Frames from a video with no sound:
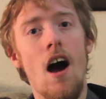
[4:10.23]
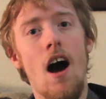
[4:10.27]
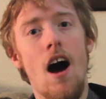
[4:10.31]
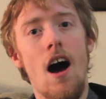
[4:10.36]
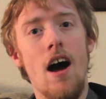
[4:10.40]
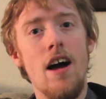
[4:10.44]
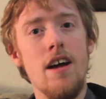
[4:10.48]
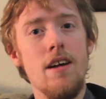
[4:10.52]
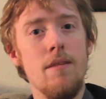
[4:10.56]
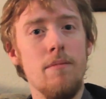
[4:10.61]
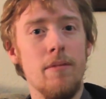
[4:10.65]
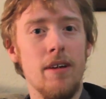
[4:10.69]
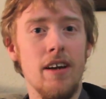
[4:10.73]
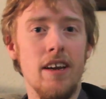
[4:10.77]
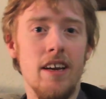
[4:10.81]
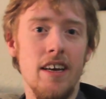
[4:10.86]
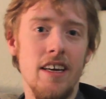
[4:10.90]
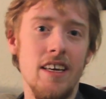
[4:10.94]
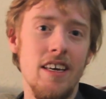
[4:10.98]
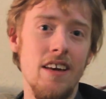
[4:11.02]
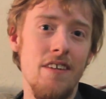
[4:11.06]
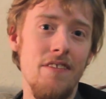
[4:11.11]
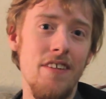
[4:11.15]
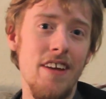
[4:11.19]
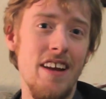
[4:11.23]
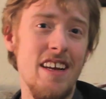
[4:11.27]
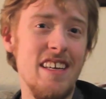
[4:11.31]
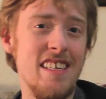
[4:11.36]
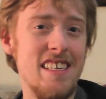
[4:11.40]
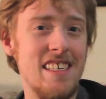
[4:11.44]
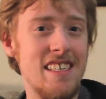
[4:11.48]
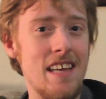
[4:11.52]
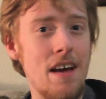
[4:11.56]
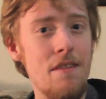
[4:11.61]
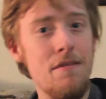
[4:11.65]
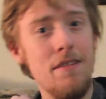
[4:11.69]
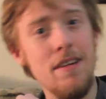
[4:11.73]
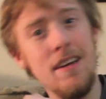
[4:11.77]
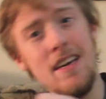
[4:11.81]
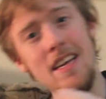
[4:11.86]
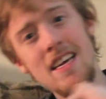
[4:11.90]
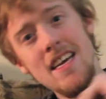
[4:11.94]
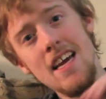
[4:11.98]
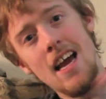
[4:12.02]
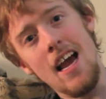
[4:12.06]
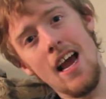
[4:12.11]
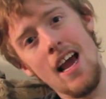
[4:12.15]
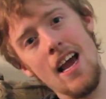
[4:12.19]
I am going to give it a
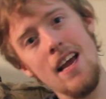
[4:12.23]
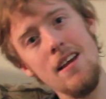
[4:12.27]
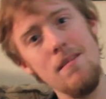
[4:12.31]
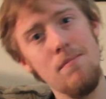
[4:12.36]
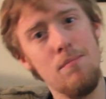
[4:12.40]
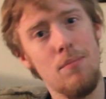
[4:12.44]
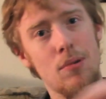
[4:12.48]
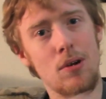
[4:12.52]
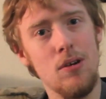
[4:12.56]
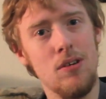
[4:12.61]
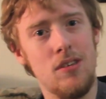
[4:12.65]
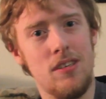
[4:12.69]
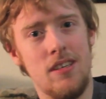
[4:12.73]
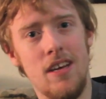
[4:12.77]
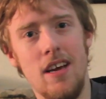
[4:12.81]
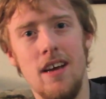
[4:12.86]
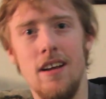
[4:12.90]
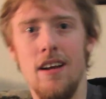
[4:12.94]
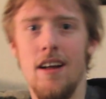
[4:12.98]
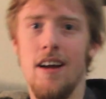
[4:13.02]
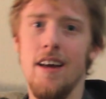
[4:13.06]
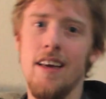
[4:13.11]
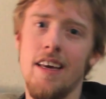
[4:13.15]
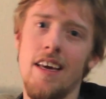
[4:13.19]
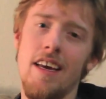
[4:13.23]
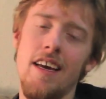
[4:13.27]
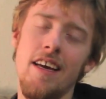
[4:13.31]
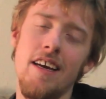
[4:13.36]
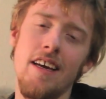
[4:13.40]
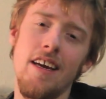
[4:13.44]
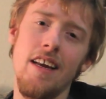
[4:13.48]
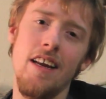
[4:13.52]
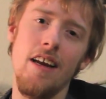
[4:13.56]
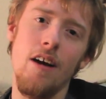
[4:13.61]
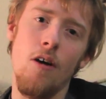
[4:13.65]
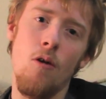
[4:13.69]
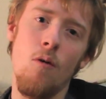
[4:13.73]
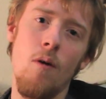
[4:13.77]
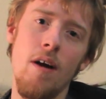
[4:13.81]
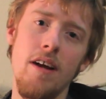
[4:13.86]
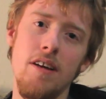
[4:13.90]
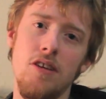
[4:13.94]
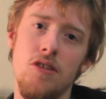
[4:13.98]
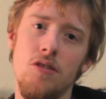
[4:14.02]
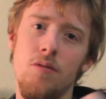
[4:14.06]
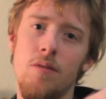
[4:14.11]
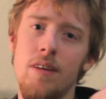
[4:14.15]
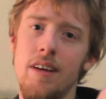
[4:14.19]
78%. I can't get it
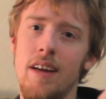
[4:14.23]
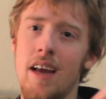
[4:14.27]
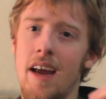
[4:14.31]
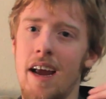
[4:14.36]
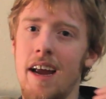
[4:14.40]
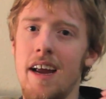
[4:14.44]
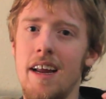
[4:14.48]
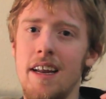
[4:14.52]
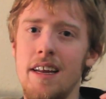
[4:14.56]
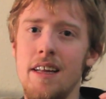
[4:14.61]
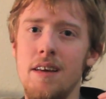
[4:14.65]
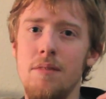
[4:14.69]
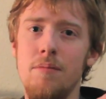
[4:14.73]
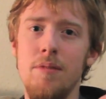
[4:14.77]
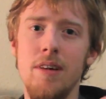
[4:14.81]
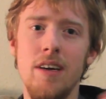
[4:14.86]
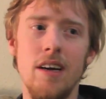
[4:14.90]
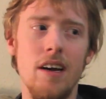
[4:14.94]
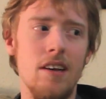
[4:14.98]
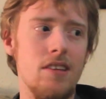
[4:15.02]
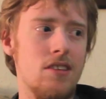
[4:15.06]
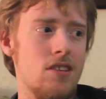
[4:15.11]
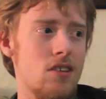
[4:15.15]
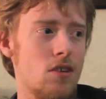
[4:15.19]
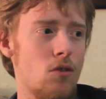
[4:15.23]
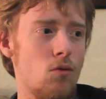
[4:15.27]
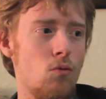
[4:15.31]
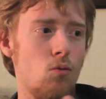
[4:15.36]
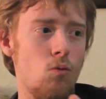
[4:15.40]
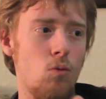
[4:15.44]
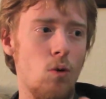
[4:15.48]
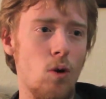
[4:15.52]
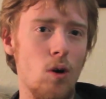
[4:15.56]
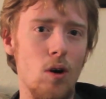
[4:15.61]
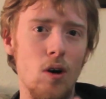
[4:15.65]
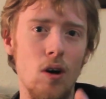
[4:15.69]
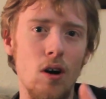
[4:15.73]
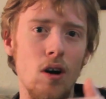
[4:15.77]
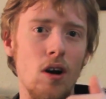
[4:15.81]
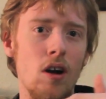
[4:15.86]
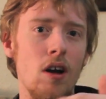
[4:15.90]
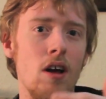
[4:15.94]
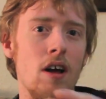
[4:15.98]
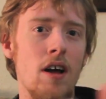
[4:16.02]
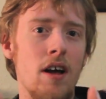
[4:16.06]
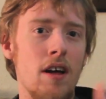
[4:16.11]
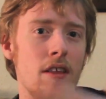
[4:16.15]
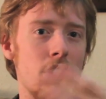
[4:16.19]
quite to an 80 because there were
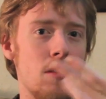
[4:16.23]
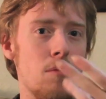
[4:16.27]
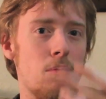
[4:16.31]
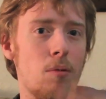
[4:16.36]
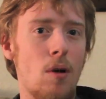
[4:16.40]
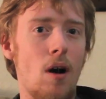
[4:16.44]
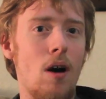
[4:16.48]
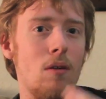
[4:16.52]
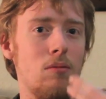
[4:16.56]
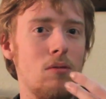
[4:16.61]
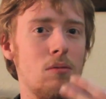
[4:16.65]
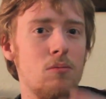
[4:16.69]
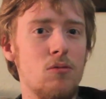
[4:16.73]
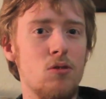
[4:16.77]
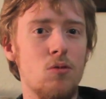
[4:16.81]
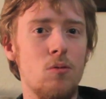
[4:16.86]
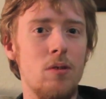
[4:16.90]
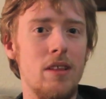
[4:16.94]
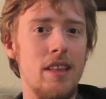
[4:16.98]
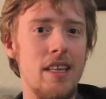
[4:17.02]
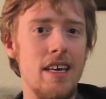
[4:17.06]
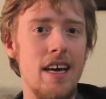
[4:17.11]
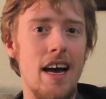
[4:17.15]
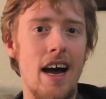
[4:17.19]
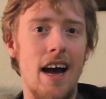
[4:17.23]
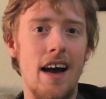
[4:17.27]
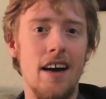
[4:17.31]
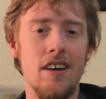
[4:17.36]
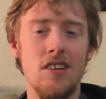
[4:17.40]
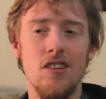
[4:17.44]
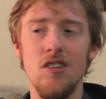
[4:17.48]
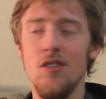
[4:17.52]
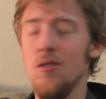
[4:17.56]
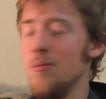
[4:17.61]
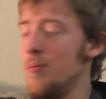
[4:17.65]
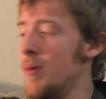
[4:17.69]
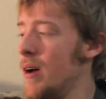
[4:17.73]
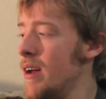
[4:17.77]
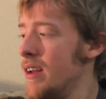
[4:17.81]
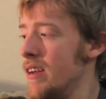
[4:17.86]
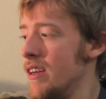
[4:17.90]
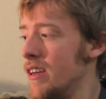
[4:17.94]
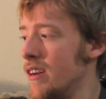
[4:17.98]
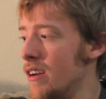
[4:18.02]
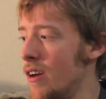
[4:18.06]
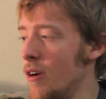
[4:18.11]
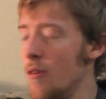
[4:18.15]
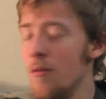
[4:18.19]
the problems with the actor, but
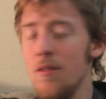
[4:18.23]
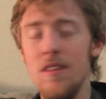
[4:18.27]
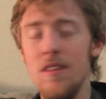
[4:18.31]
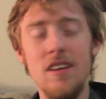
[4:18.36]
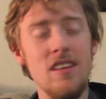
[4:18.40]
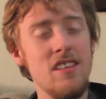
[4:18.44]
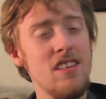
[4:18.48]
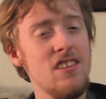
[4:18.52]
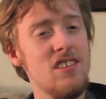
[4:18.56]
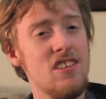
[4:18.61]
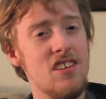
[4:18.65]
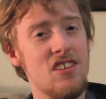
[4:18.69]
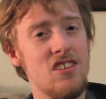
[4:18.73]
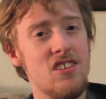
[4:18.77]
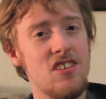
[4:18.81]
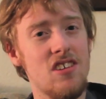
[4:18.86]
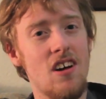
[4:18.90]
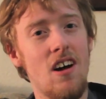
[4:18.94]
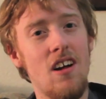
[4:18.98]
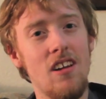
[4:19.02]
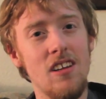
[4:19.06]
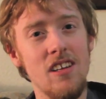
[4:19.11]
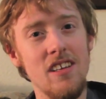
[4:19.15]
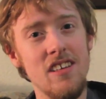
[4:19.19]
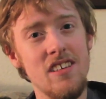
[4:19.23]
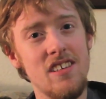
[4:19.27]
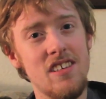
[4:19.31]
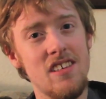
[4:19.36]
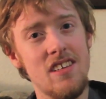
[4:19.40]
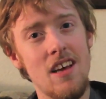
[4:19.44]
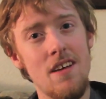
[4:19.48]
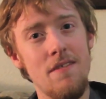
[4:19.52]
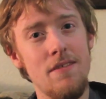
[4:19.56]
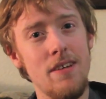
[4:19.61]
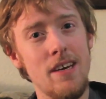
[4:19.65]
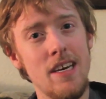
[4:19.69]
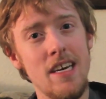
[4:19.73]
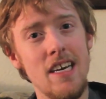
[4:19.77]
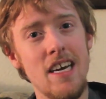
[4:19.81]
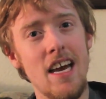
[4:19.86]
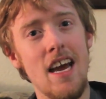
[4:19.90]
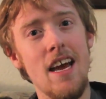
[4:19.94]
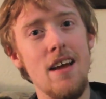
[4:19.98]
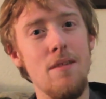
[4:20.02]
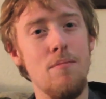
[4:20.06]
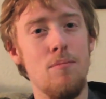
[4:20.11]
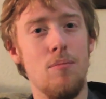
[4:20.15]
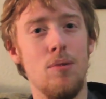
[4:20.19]
you know, this is a solid
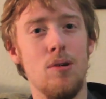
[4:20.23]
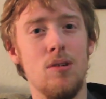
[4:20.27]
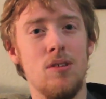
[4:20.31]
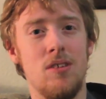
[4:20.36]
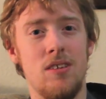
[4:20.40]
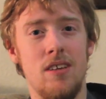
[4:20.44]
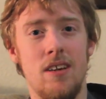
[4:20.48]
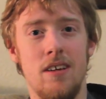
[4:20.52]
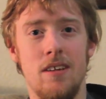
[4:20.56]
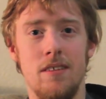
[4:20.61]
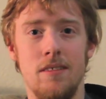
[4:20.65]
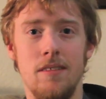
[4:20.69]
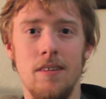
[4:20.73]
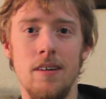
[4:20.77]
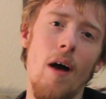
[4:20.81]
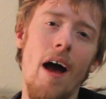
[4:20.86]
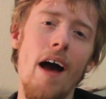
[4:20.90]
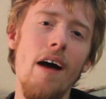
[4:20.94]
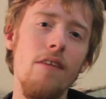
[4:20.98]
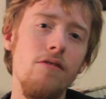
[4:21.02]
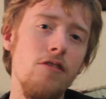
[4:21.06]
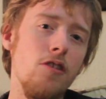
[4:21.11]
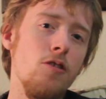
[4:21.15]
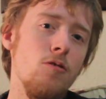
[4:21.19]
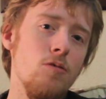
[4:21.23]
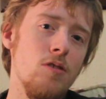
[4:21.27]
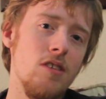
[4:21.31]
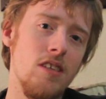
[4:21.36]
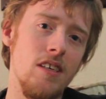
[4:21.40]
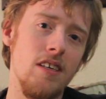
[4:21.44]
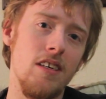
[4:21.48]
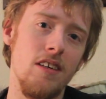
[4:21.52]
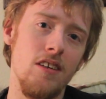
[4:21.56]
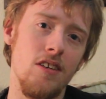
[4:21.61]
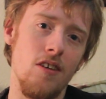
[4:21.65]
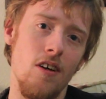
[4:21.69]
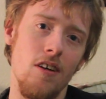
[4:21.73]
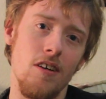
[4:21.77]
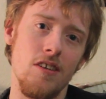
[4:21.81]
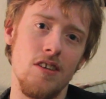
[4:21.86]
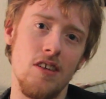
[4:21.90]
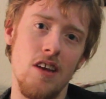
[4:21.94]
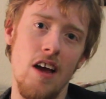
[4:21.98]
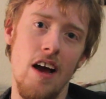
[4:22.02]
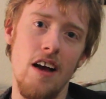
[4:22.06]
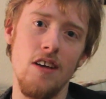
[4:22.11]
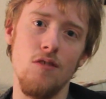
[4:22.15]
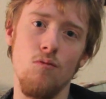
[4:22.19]
78%. Have you seen Dark
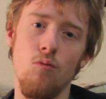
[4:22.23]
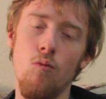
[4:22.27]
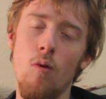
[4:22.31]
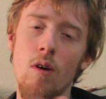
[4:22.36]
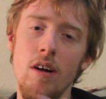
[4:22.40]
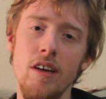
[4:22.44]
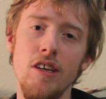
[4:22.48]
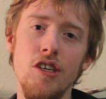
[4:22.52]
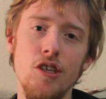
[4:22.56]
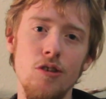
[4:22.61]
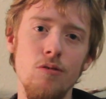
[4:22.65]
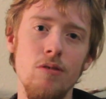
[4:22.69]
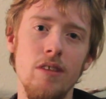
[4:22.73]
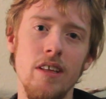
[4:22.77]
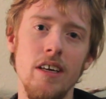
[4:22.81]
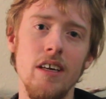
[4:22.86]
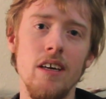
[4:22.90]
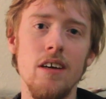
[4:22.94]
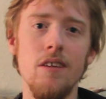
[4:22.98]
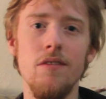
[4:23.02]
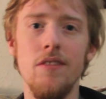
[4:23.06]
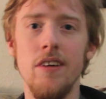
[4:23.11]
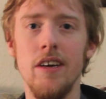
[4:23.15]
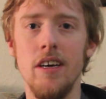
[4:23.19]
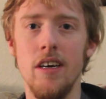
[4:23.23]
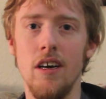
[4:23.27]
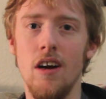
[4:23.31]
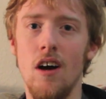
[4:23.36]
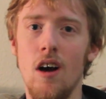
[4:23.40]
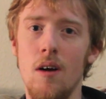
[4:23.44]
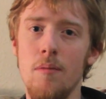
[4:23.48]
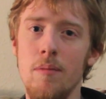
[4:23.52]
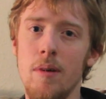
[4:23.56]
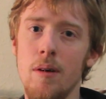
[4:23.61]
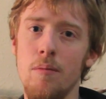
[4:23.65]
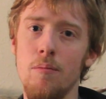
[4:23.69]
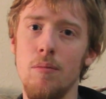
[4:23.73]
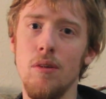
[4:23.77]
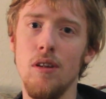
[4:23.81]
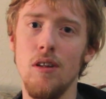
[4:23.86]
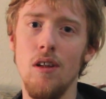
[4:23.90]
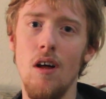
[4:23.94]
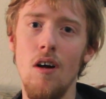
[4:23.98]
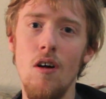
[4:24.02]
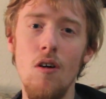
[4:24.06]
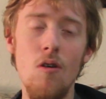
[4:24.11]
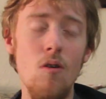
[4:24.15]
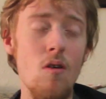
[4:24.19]
Skies? What did you think of it? Comment
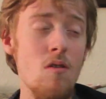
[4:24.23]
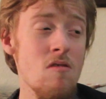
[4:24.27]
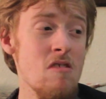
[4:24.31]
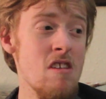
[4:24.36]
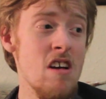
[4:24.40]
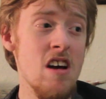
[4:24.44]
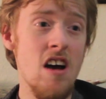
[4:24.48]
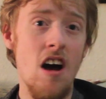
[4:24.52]
below.